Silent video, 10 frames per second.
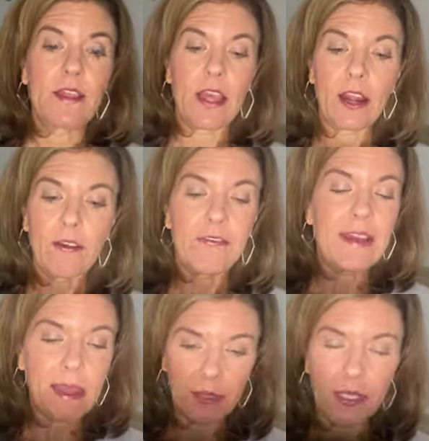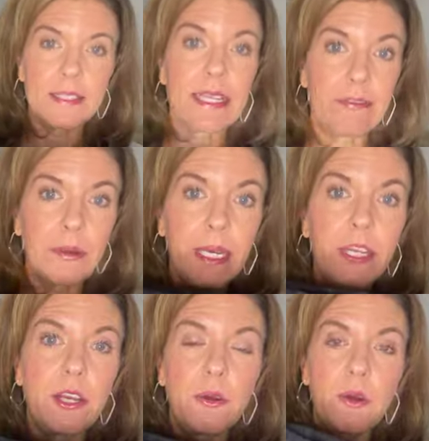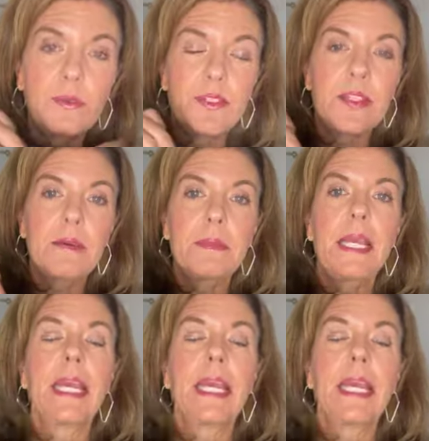They are fabulous. Everyone I know owns them.